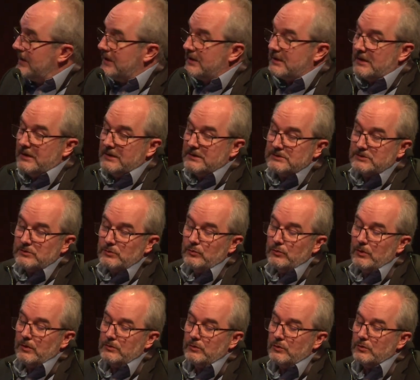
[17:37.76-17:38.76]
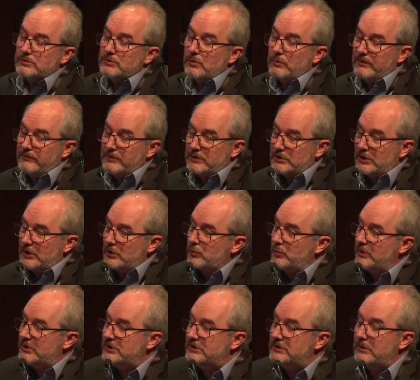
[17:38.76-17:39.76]
it leads to a dose coefficient
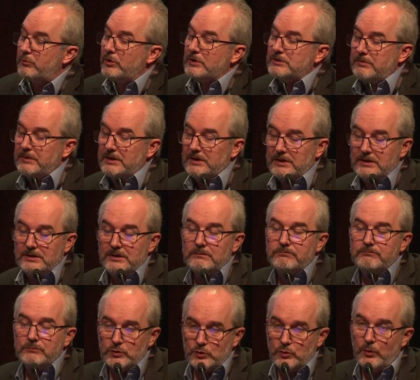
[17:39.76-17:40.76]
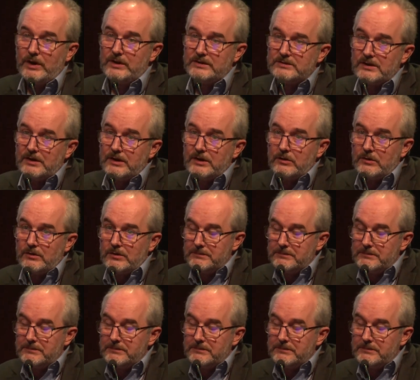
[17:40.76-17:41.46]
which is approximately twice higher.